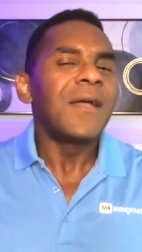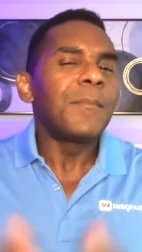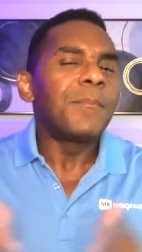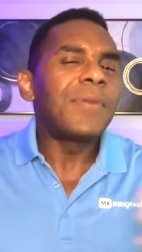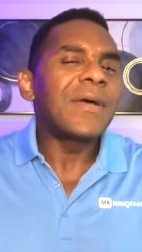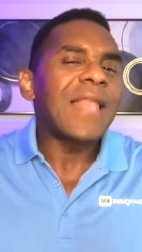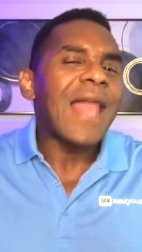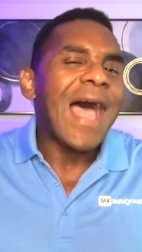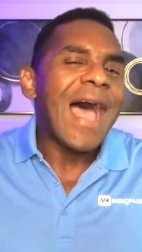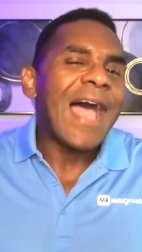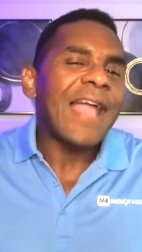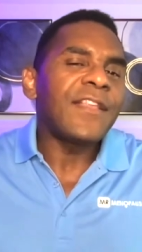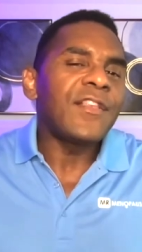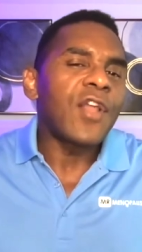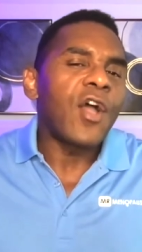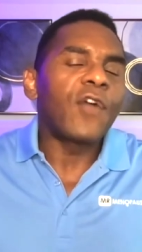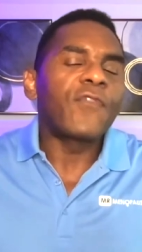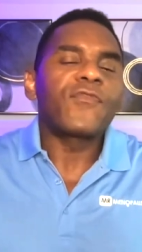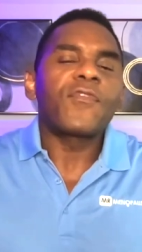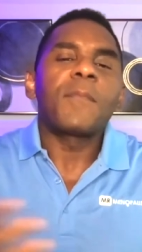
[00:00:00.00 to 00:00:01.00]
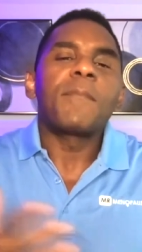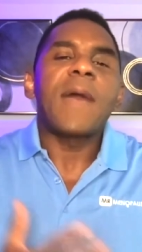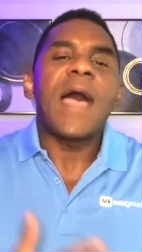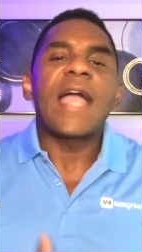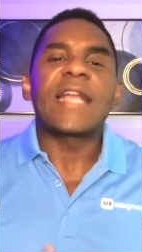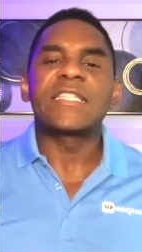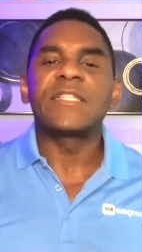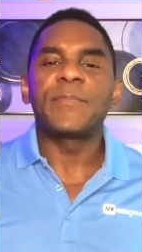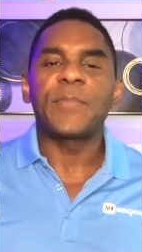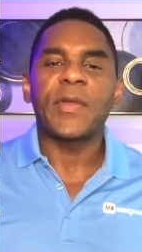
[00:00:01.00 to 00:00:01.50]
But I know from my
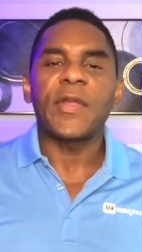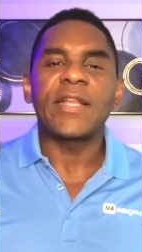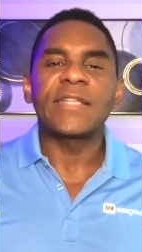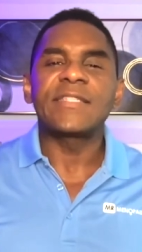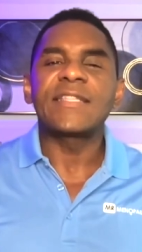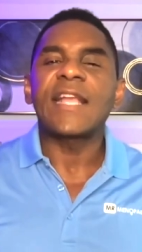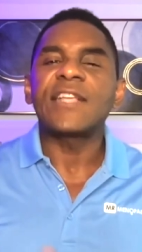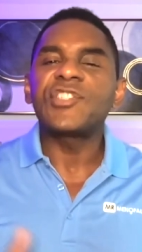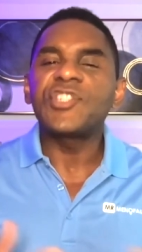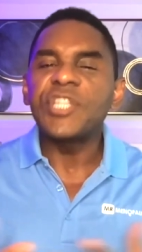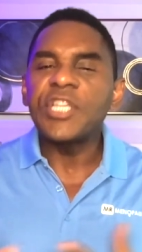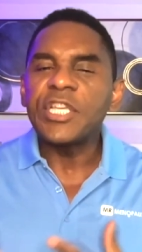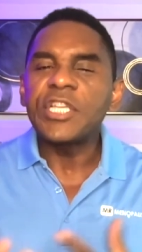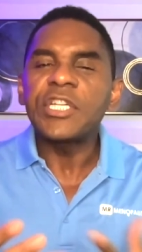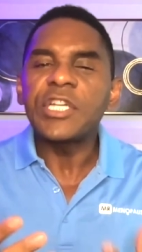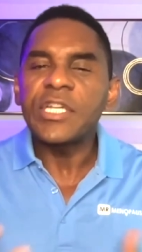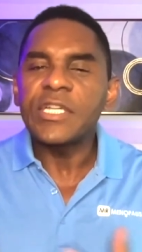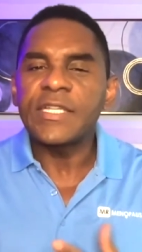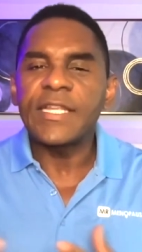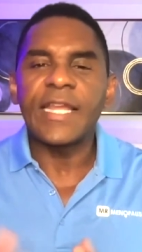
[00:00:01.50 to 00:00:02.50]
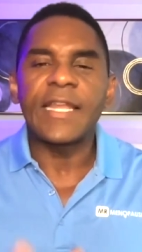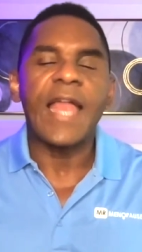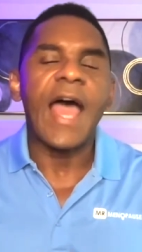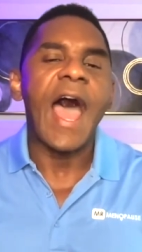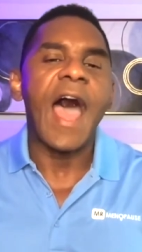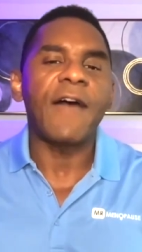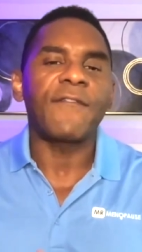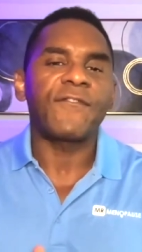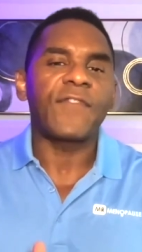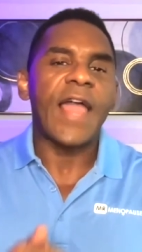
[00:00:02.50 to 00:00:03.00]
experience that she could get
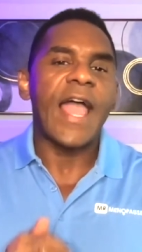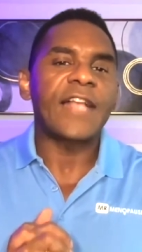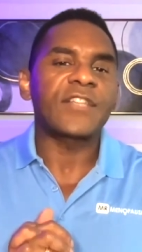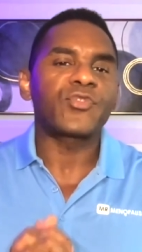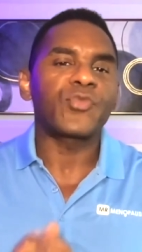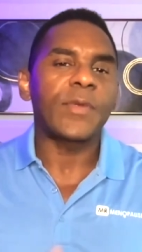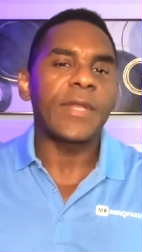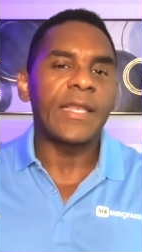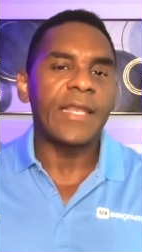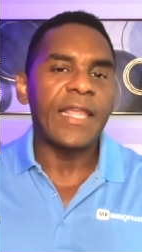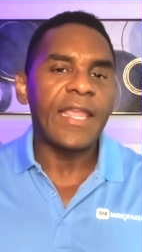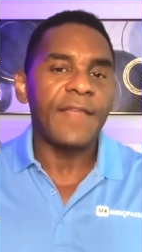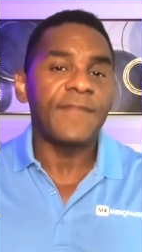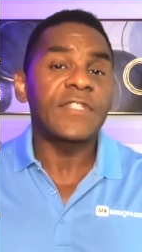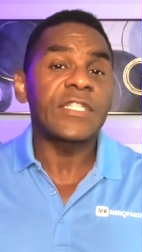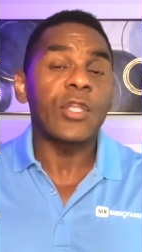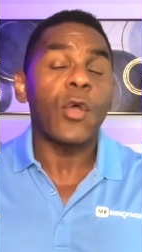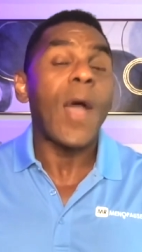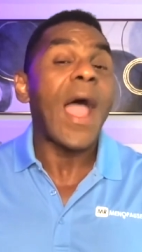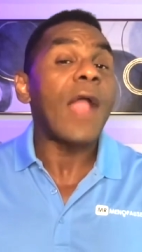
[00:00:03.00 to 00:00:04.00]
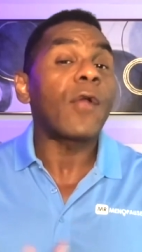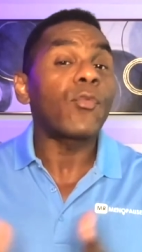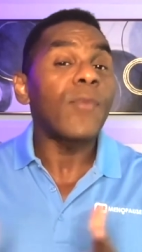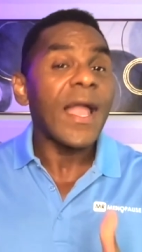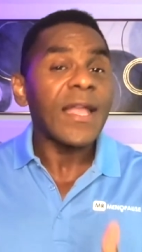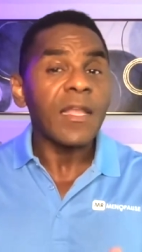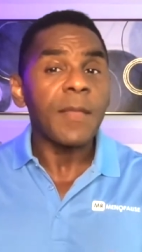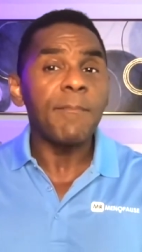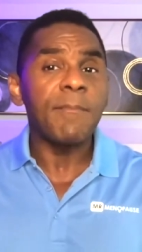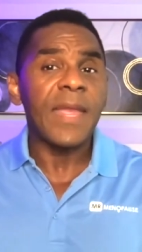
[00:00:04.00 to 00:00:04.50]
hot flash relief, so I
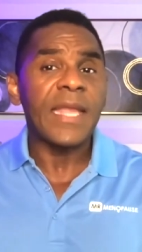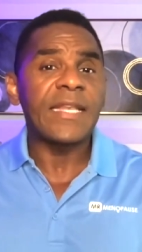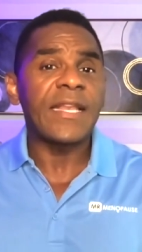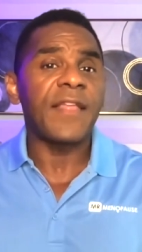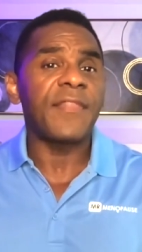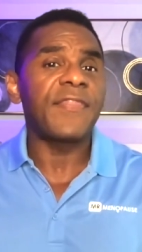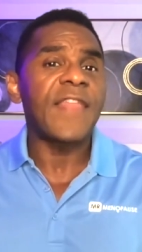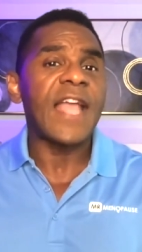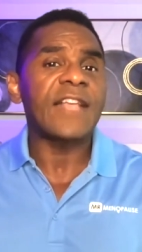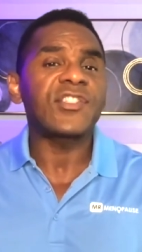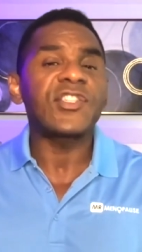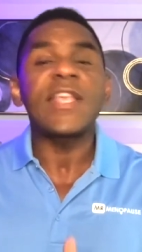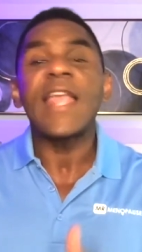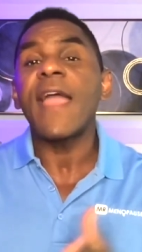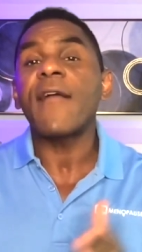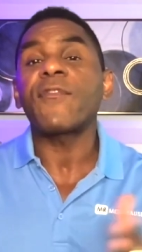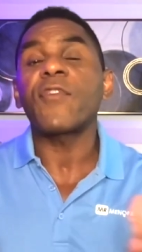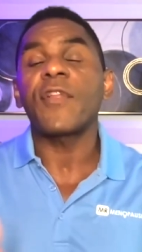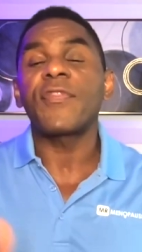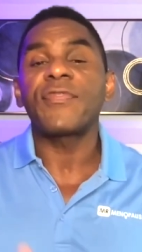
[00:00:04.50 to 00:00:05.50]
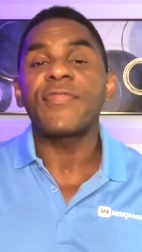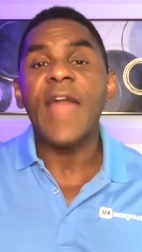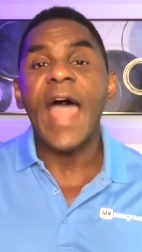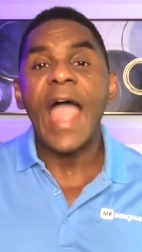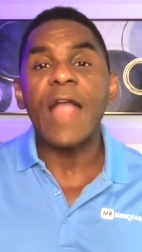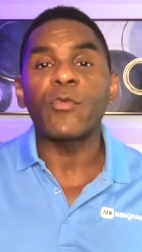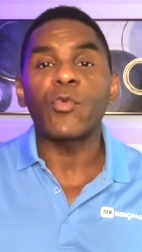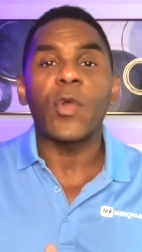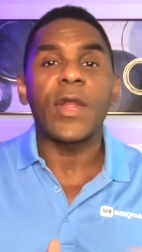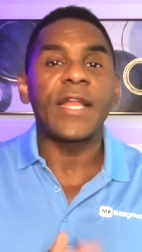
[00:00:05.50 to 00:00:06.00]
recommended that she have her
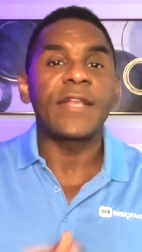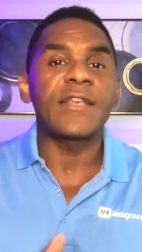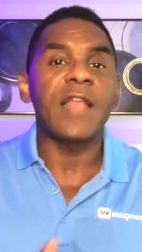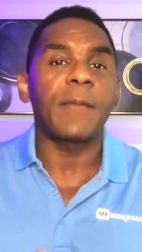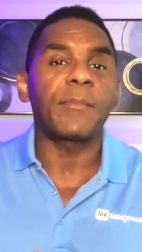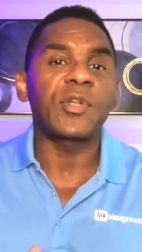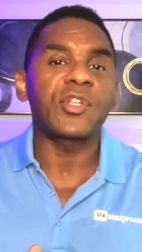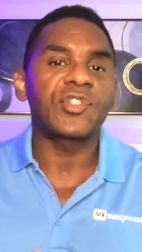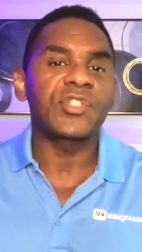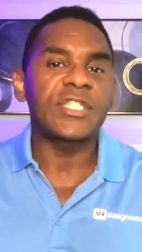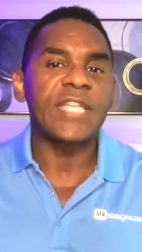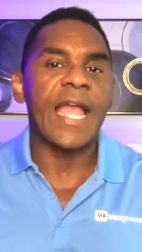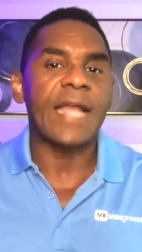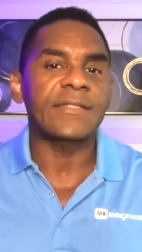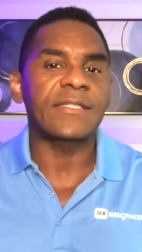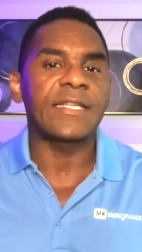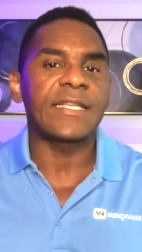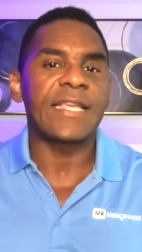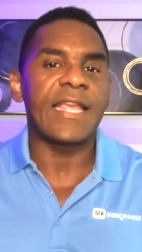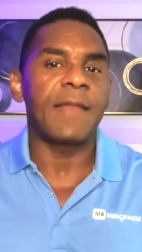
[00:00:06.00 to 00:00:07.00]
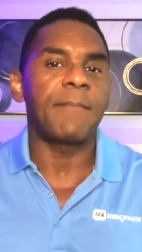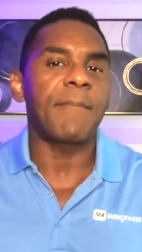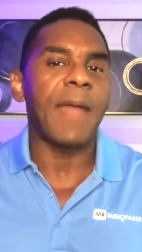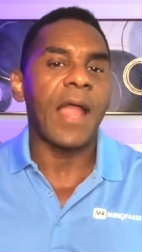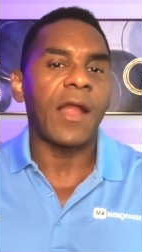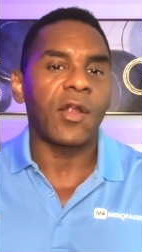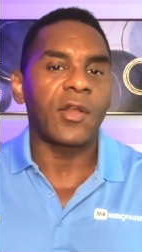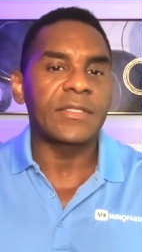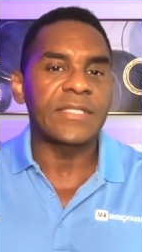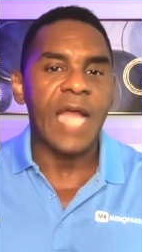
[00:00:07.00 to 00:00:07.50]
thyroid numbers checked again by
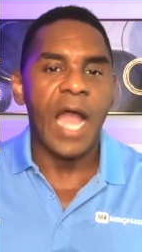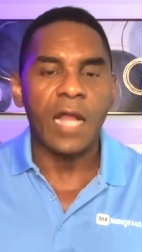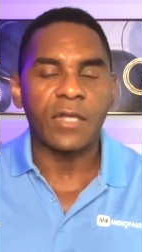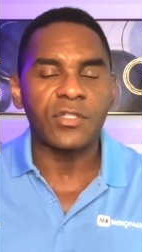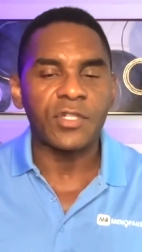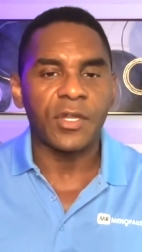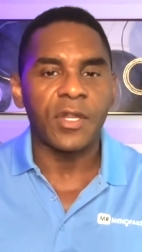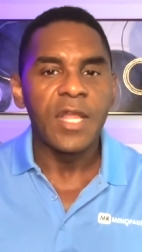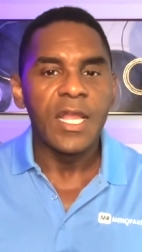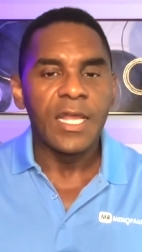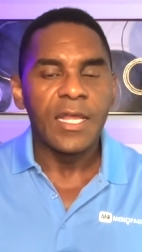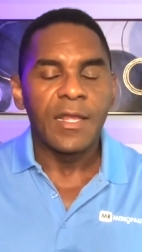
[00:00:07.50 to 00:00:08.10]
her doctor,